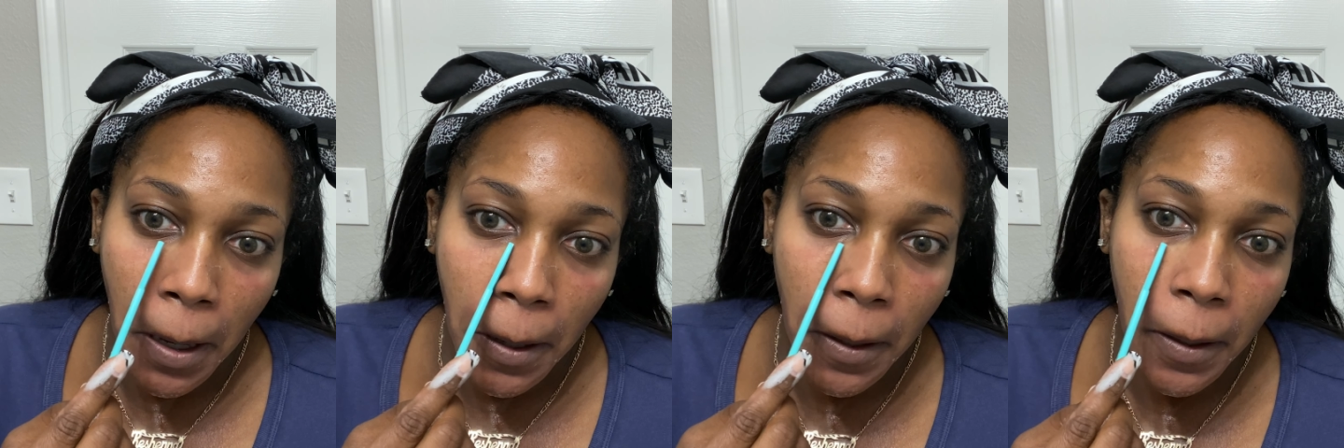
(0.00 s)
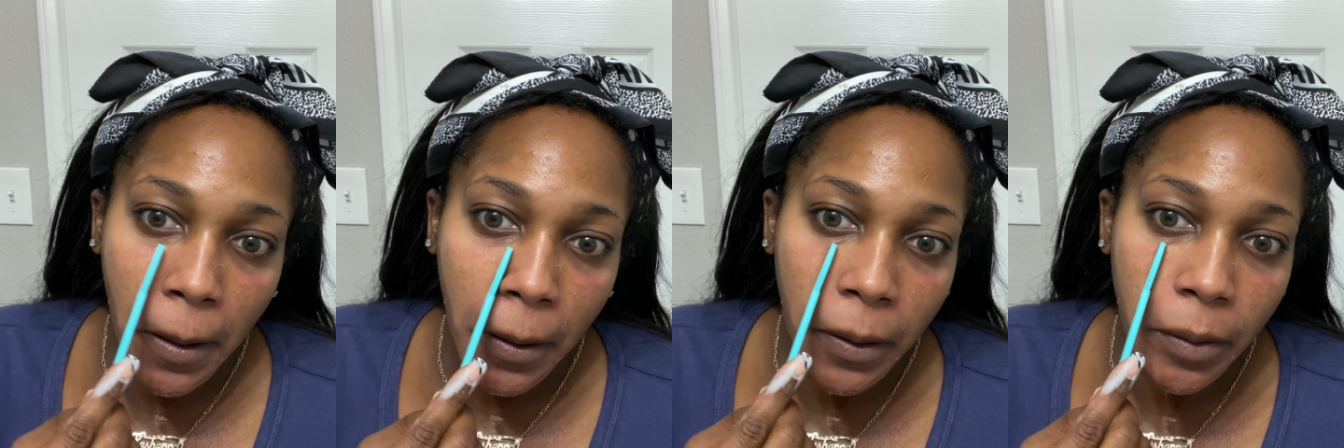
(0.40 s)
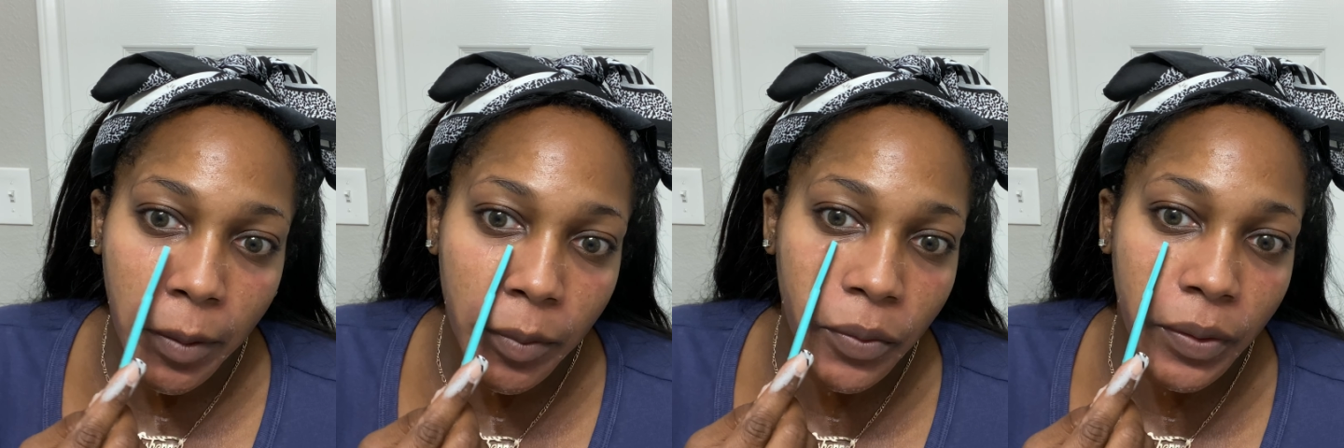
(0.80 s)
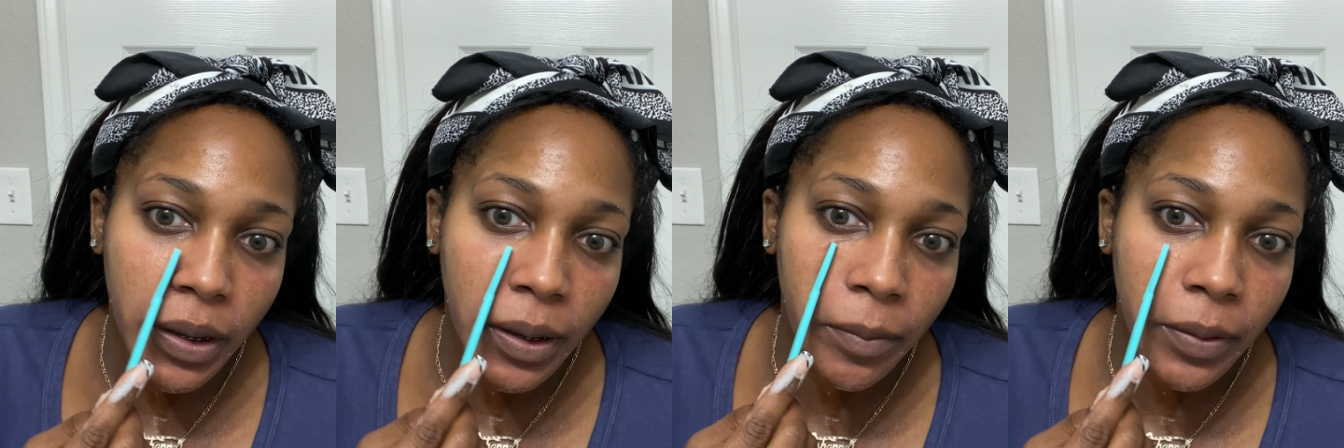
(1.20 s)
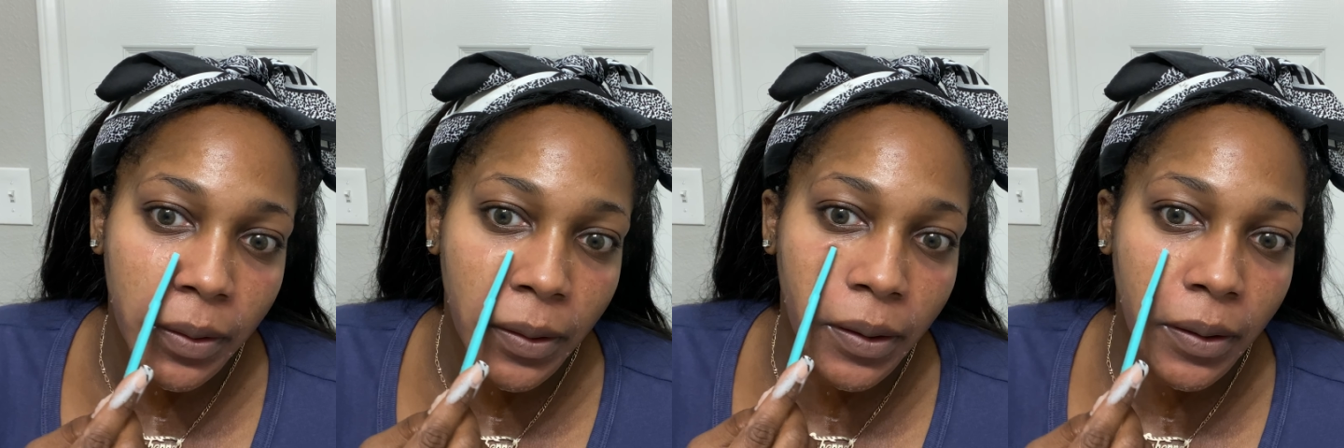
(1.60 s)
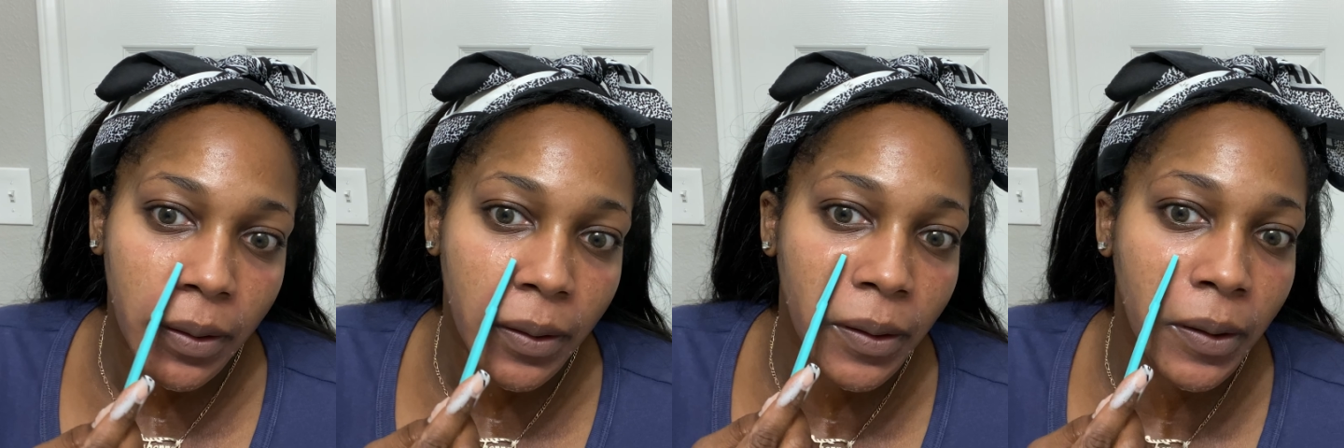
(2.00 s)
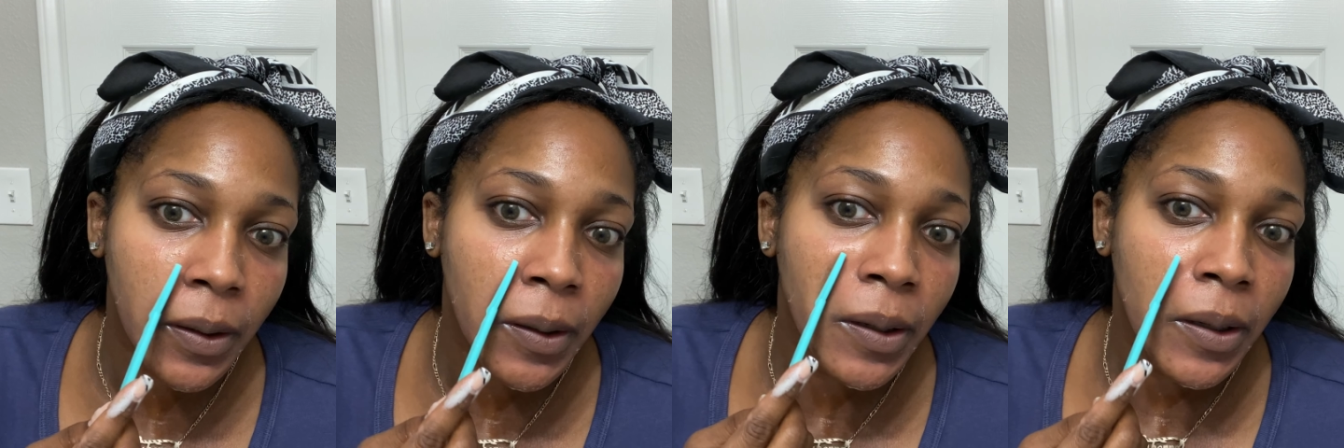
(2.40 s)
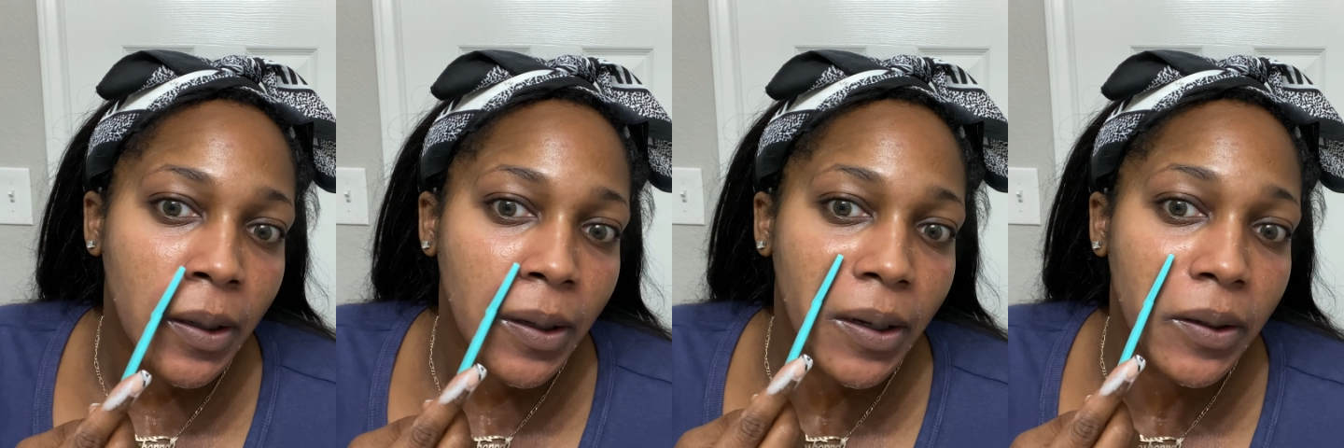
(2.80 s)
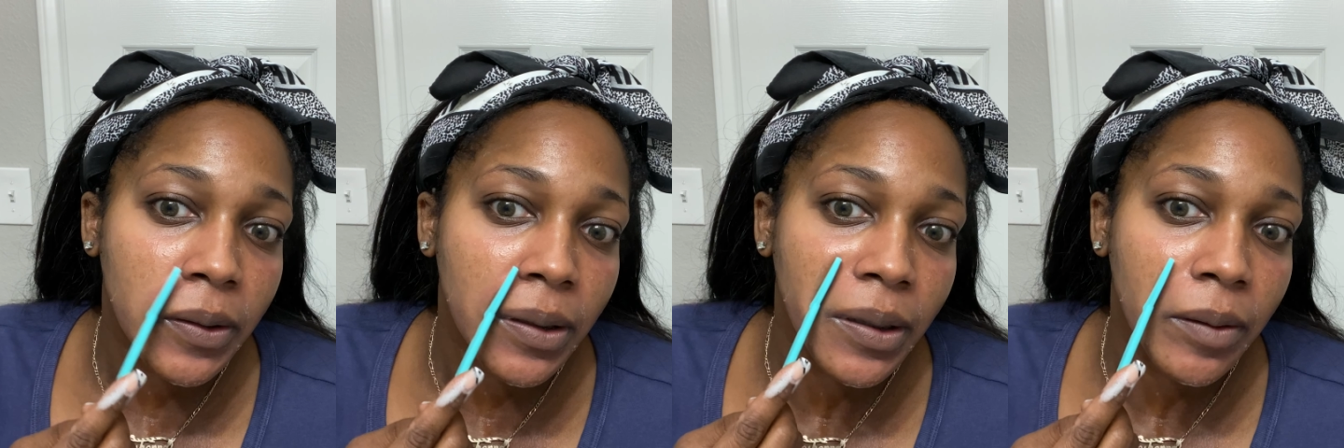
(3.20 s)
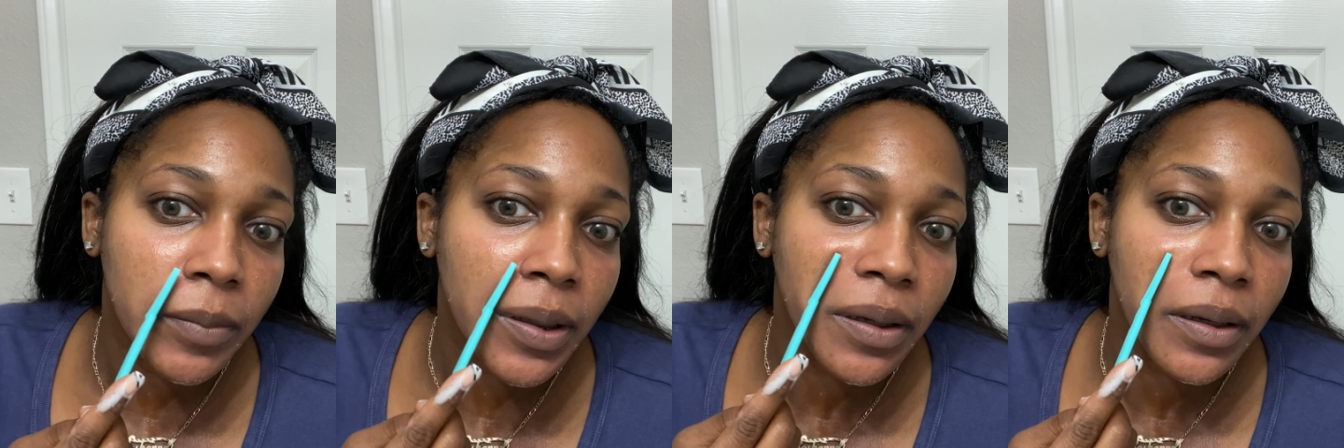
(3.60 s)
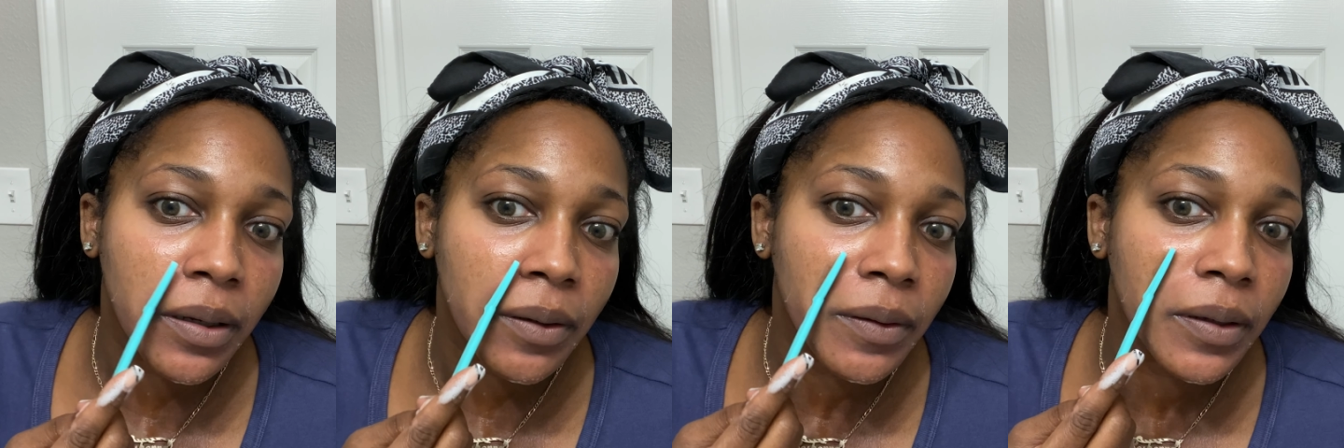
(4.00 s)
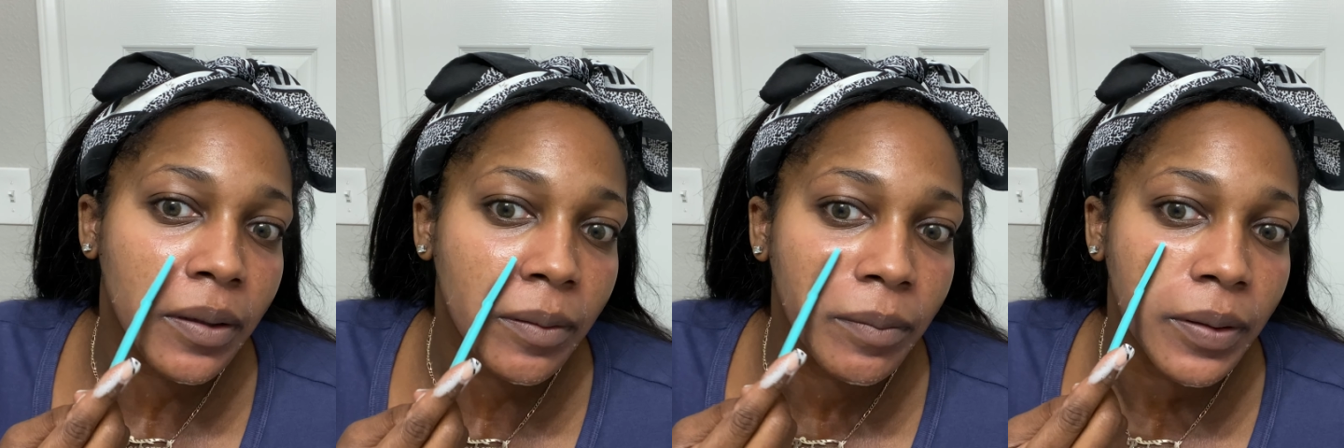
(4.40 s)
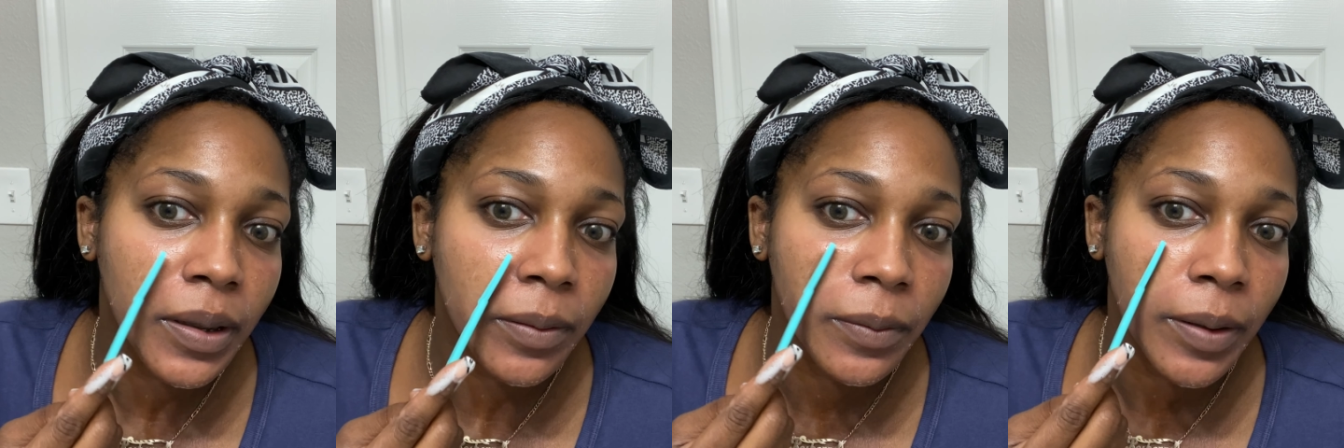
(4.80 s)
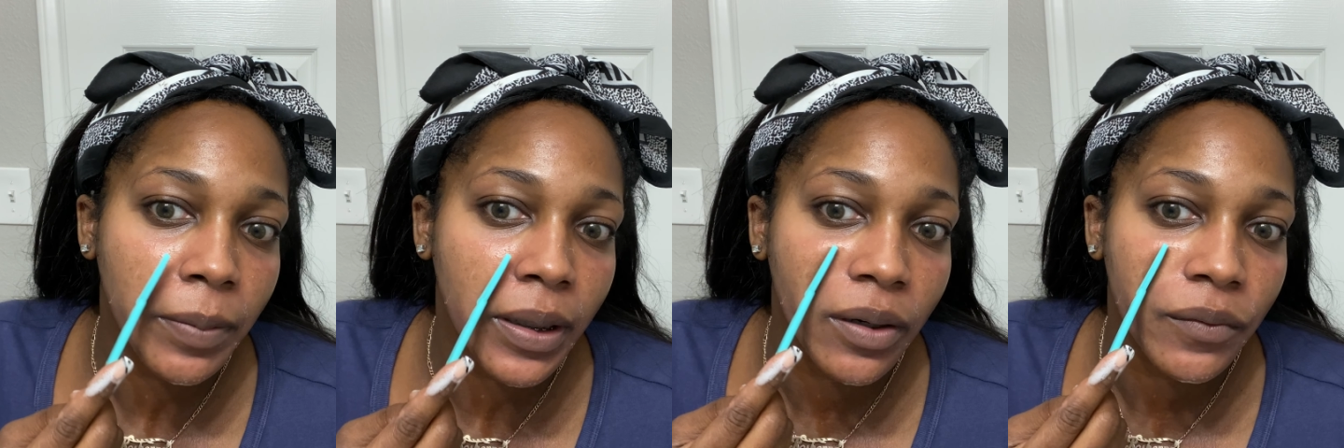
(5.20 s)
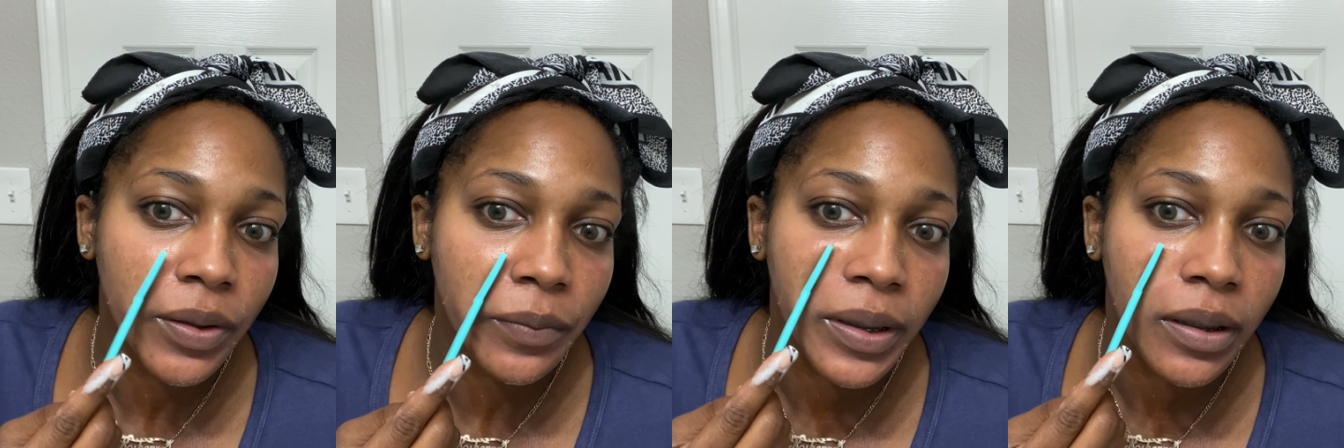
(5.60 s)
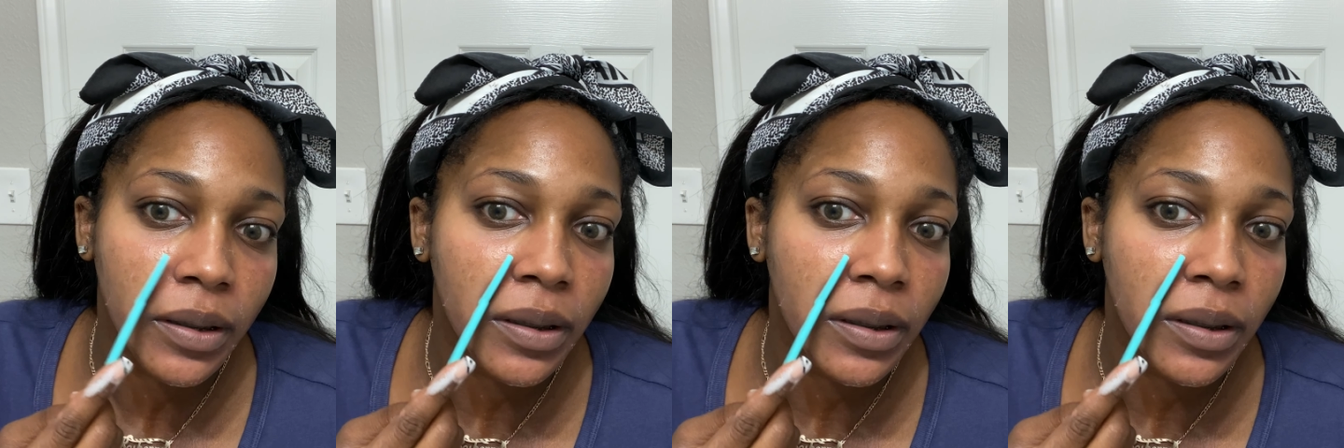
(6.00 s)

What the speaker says: I don't remember when, but I don't think I'm that hairy. It's been over a week.